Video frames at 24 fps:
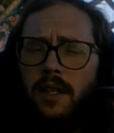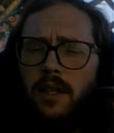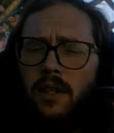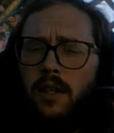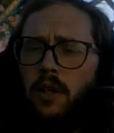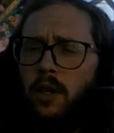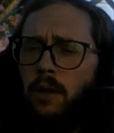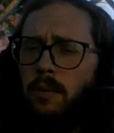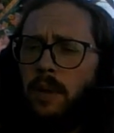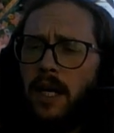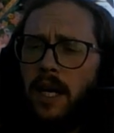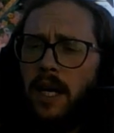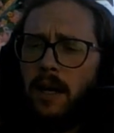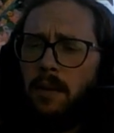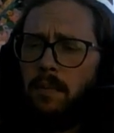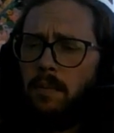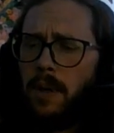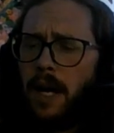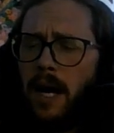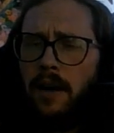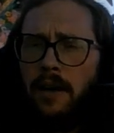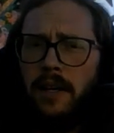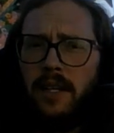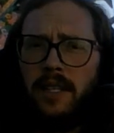Could be a
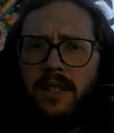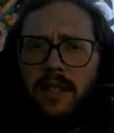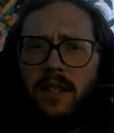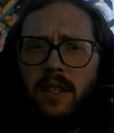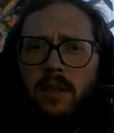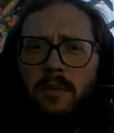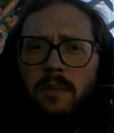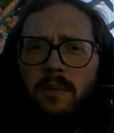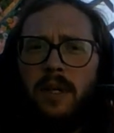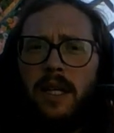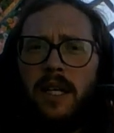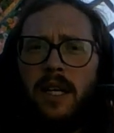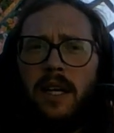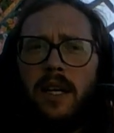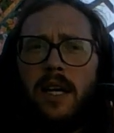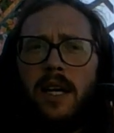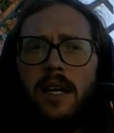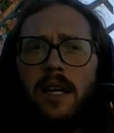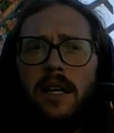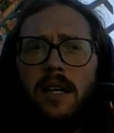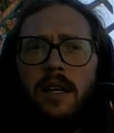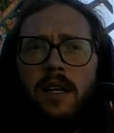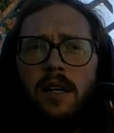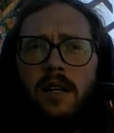parent. It could
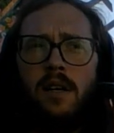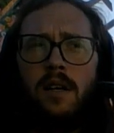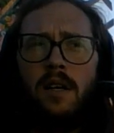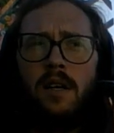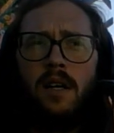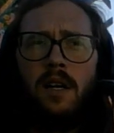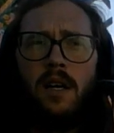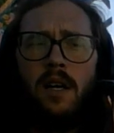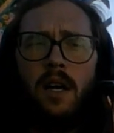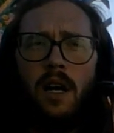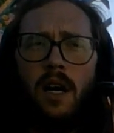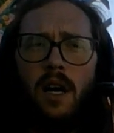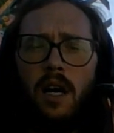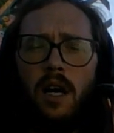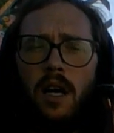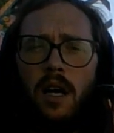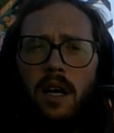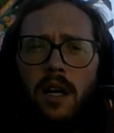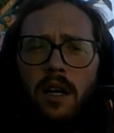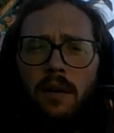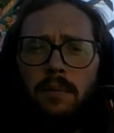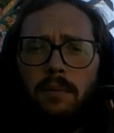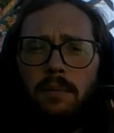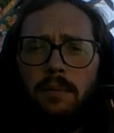be
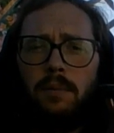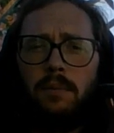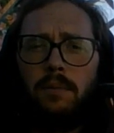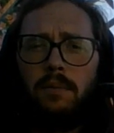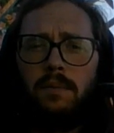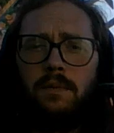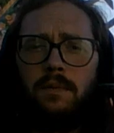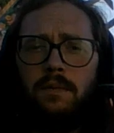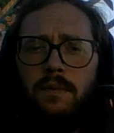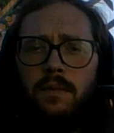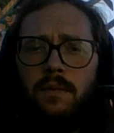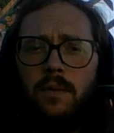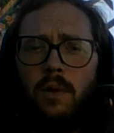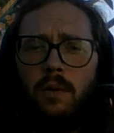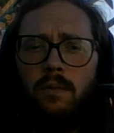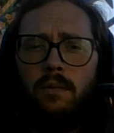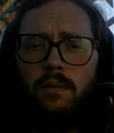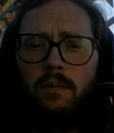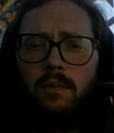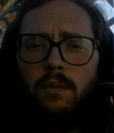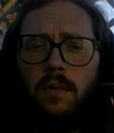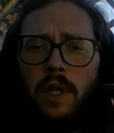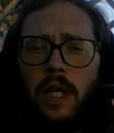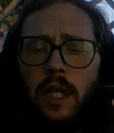
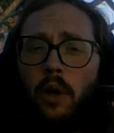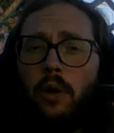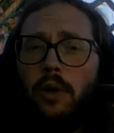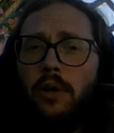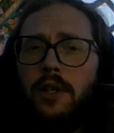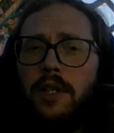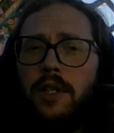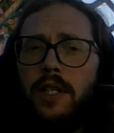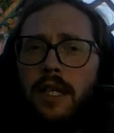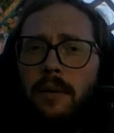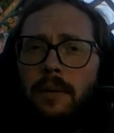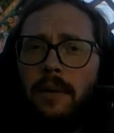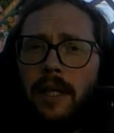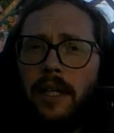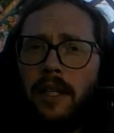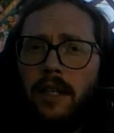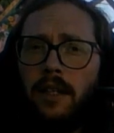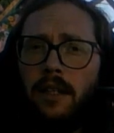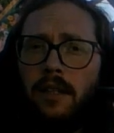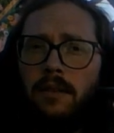an older sibling.